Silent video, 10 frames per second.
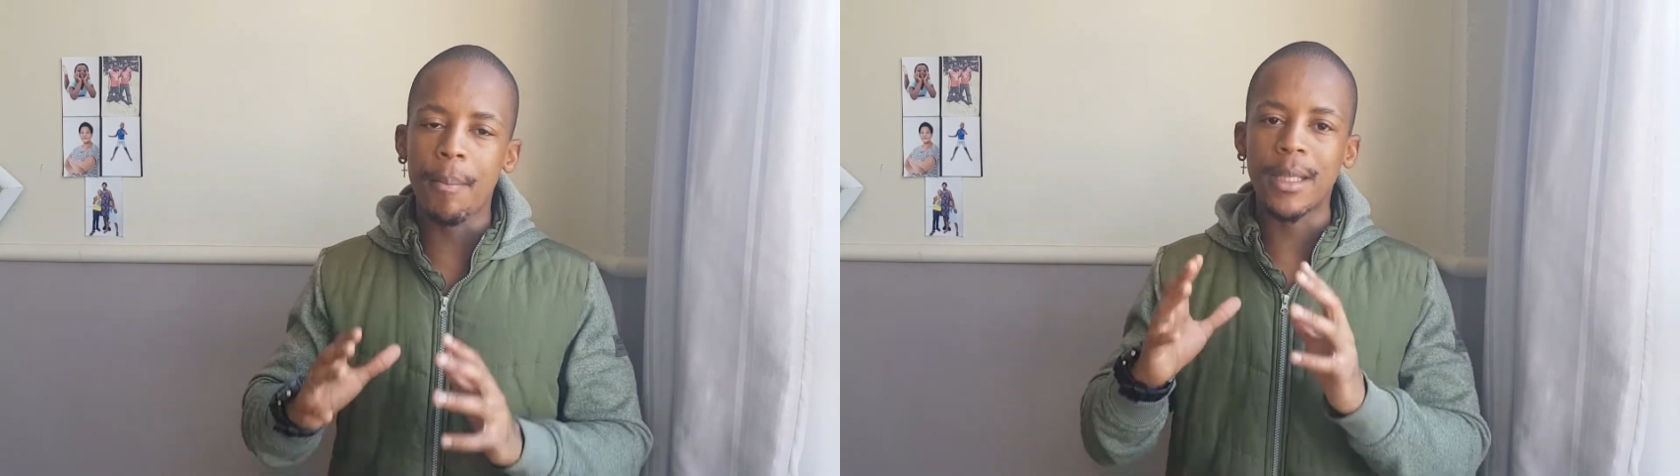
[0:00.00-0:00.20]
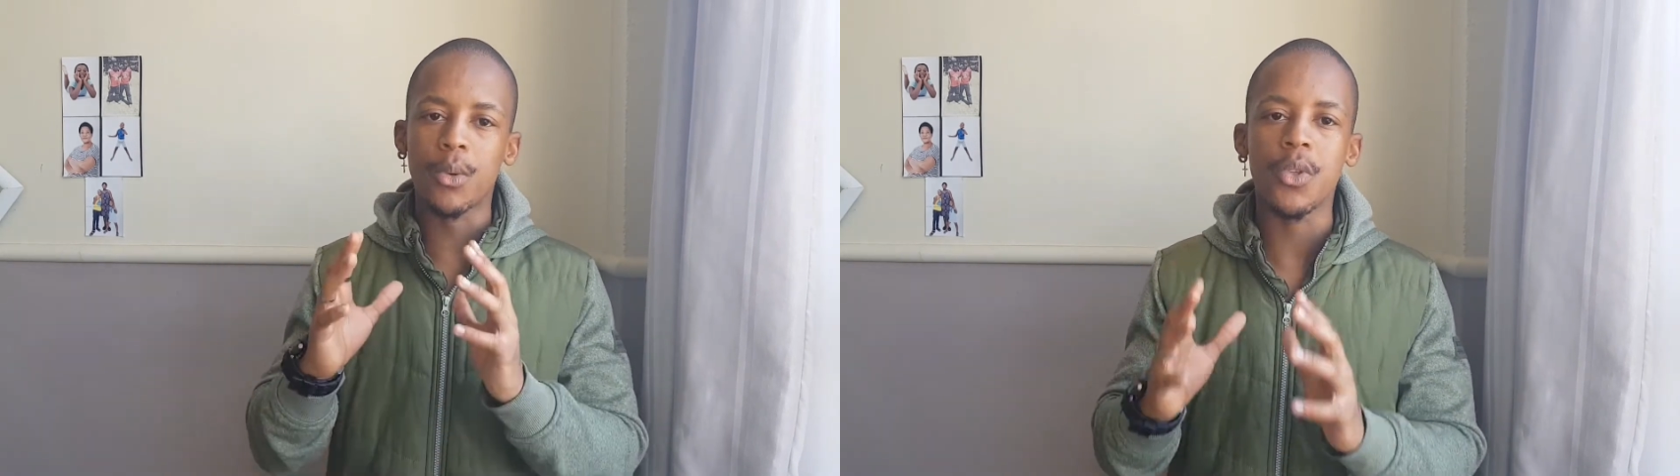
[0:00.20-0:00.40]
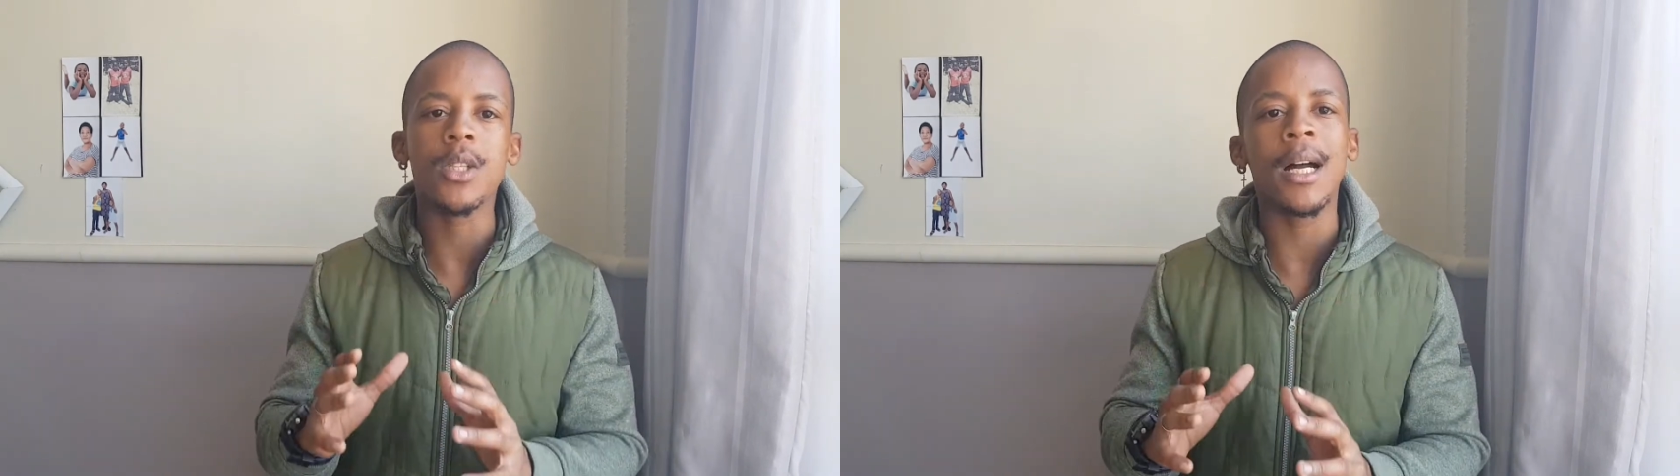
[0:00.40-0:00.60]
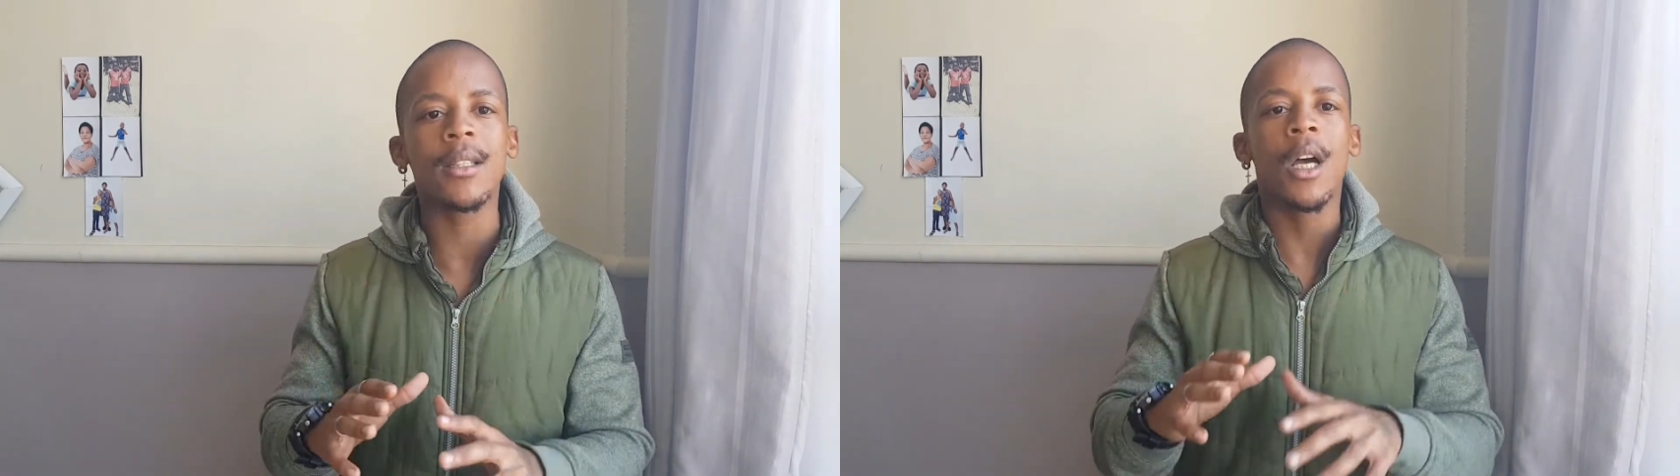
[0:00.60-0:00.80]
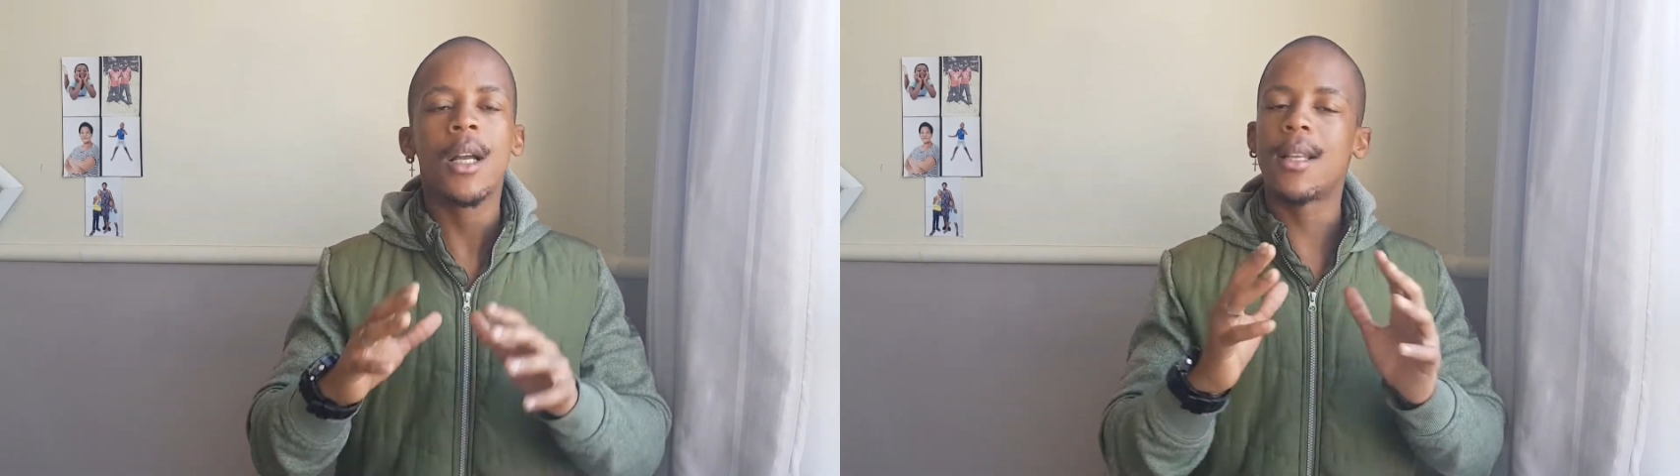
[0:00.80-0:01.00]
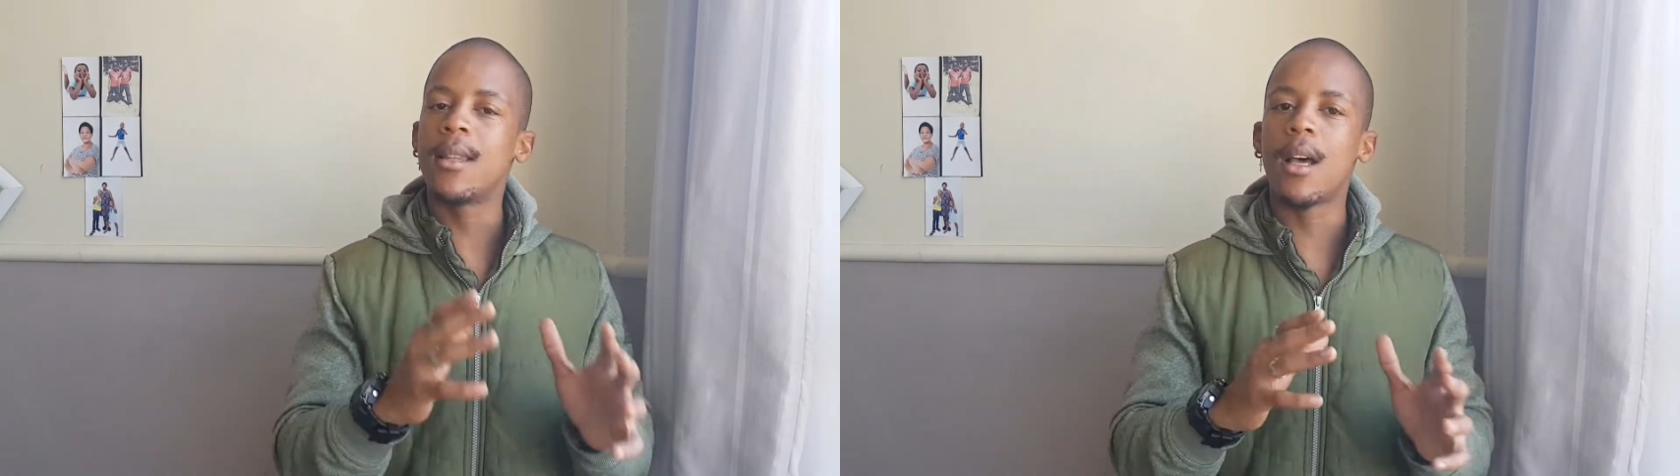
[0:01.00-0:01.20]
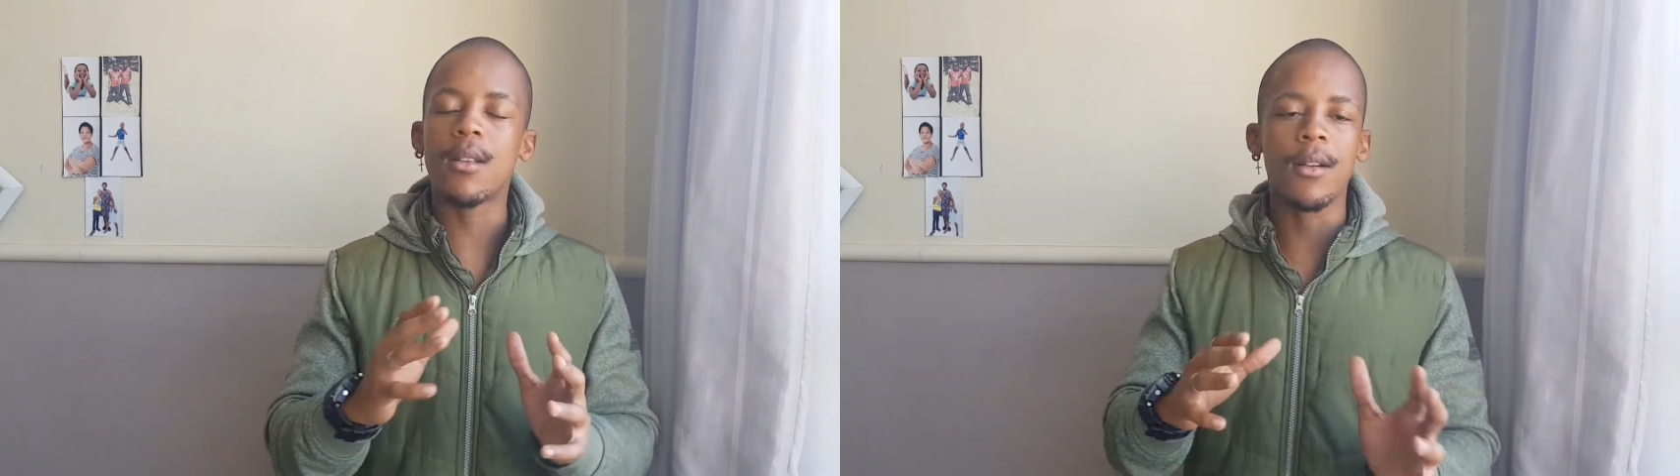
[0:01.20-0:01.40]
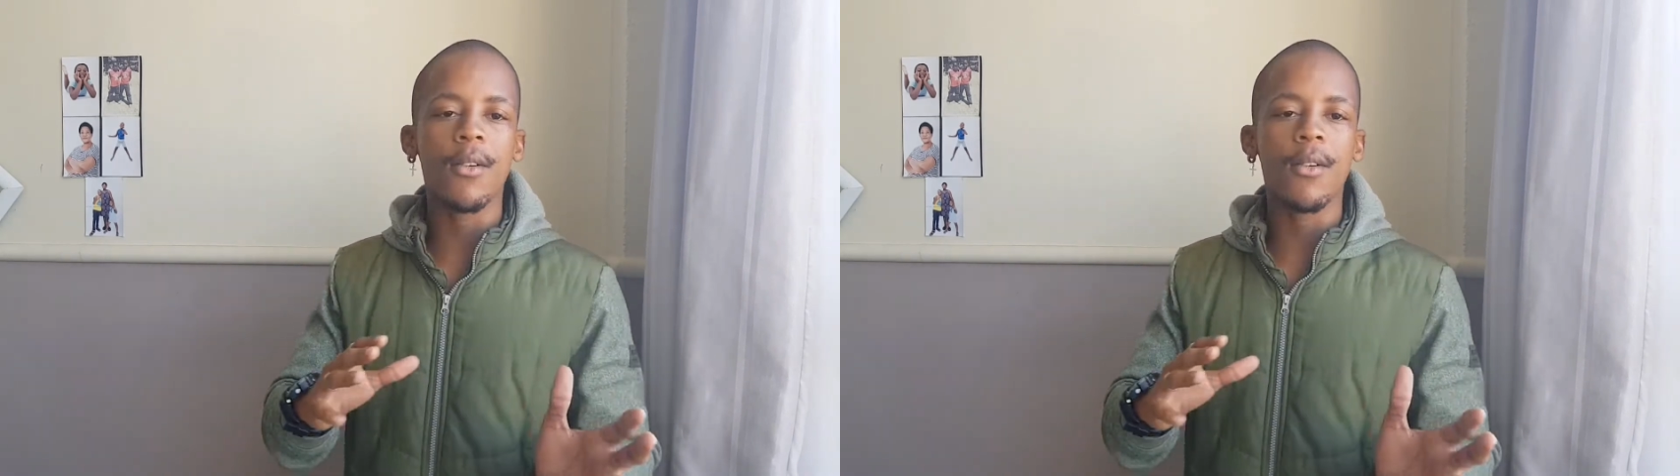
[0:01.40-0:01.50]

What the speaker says: But to start, 10,000